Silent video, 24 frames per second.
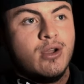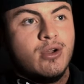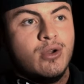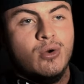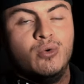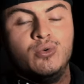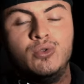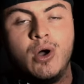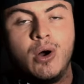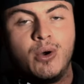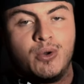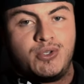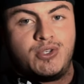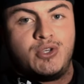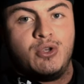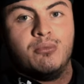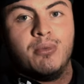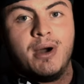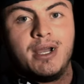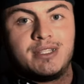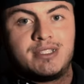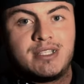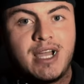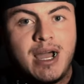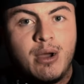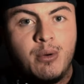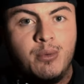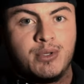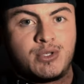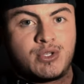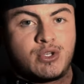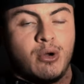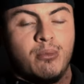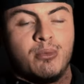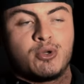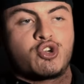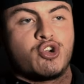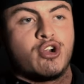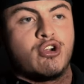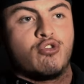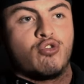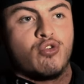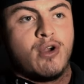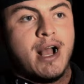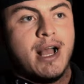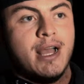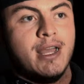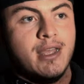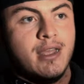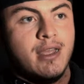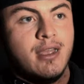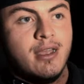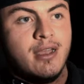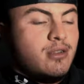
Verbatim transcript: who knows? You might die with so much regret.